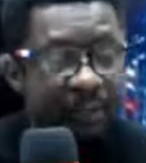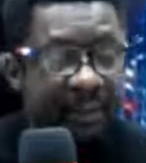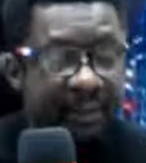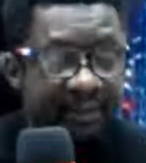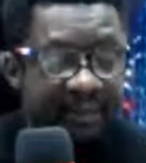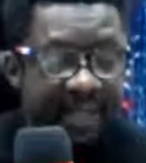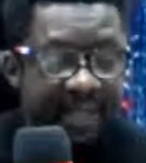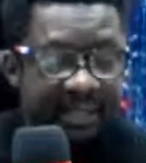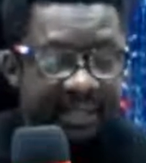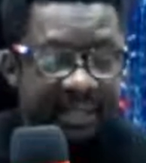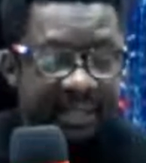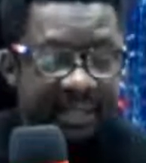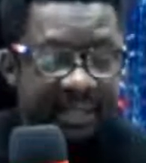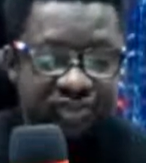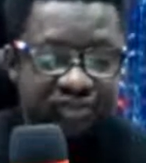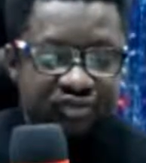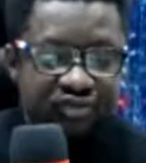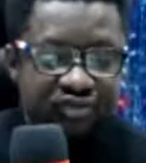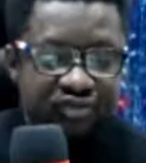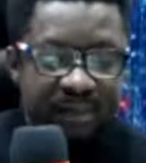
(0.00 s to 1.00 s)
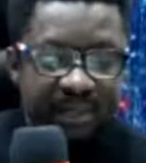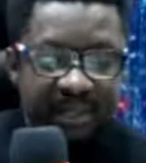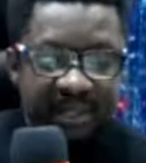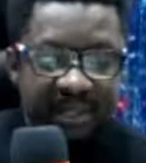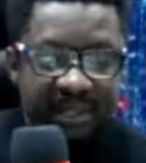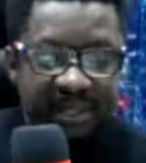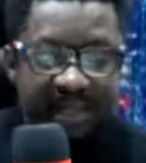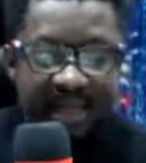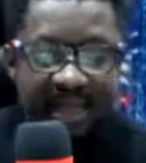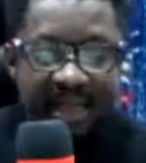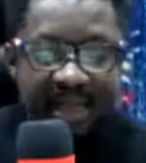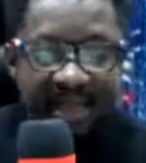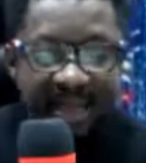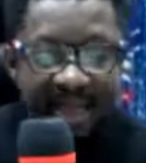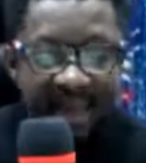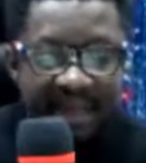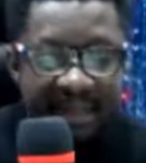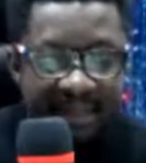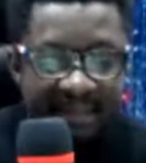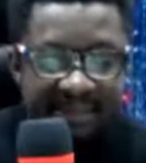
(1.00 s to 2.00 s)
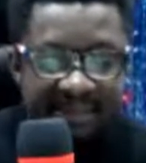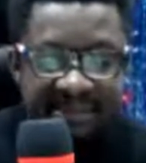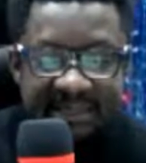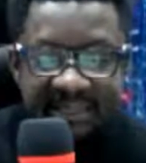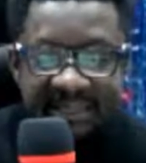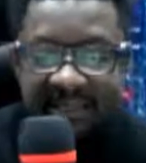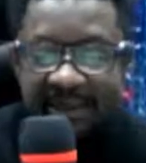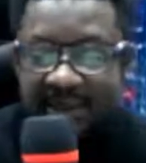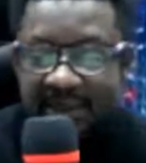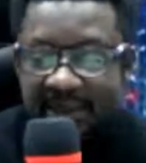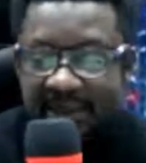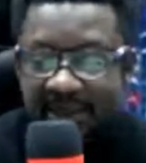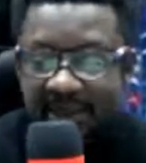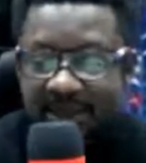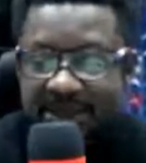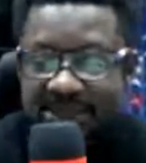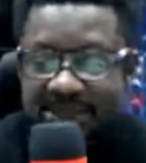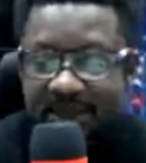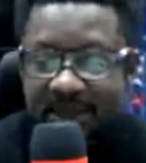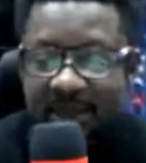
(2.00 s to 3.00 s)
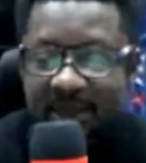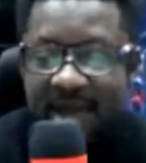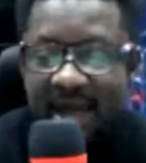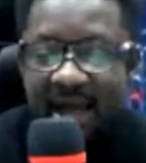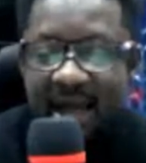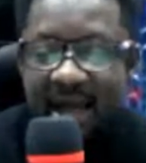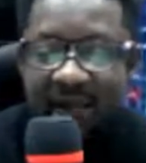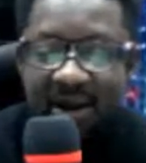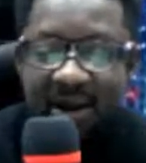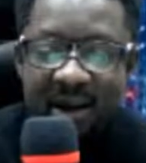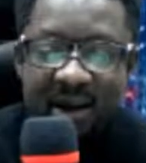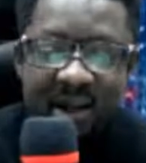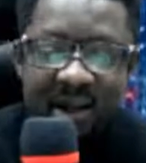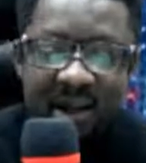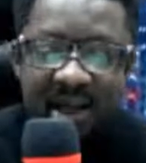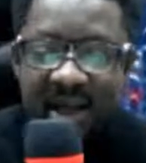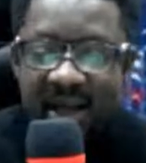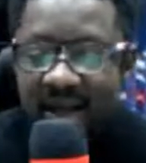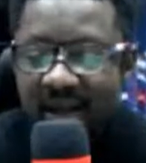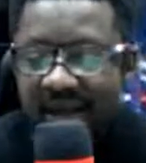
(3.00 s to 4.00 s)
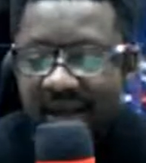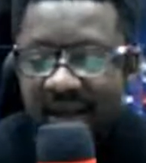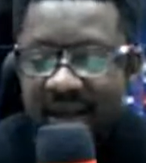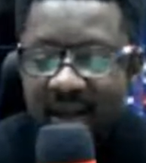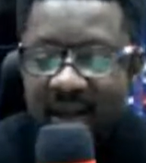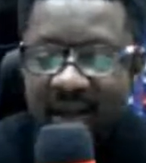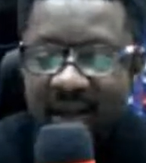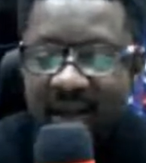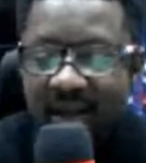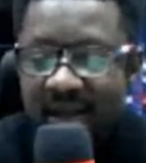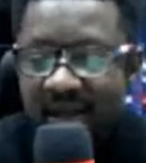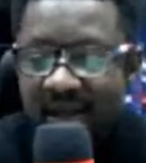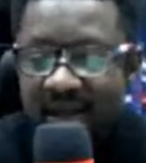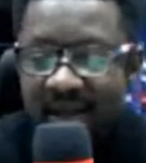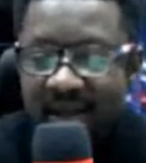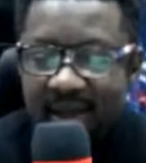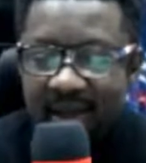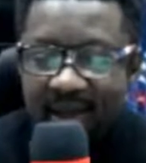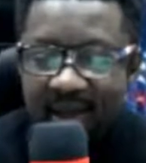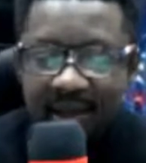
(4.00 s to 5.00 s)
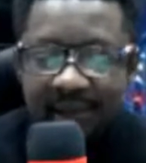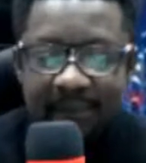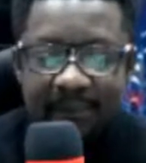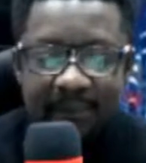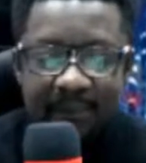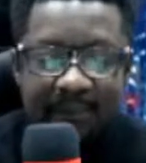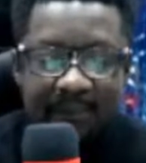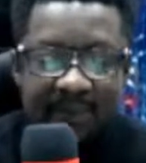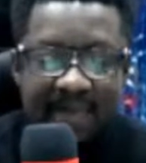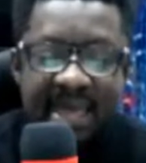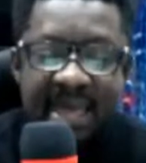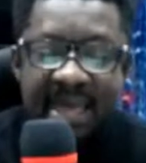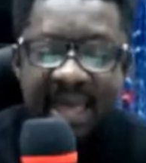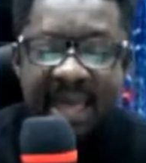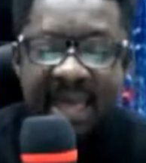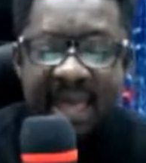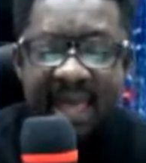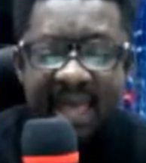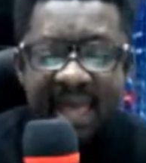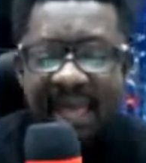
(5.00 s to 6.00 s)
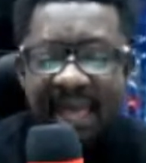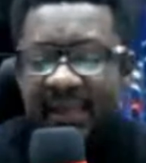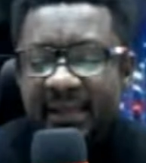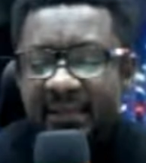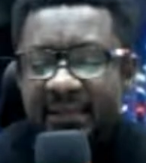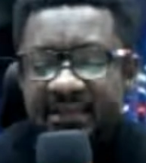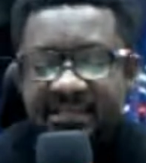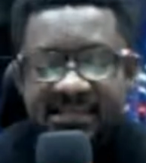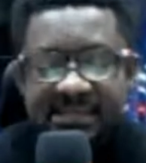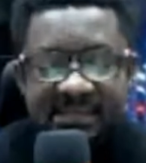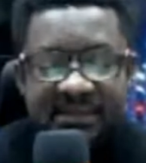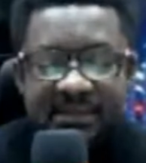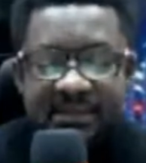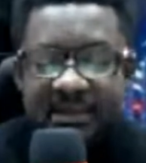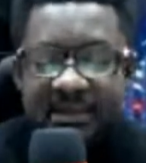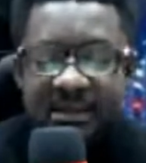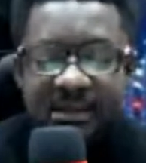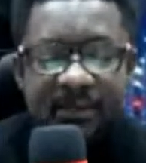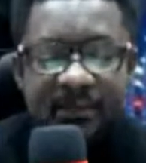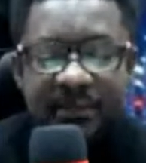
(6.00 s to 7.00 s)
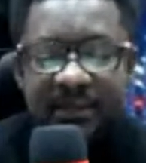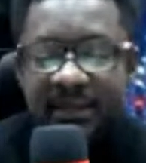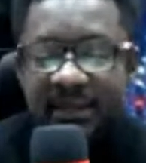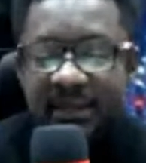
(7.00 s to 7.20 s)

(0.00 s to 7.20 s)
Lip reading: that strongly. I'll see you tomorrow. Nice to be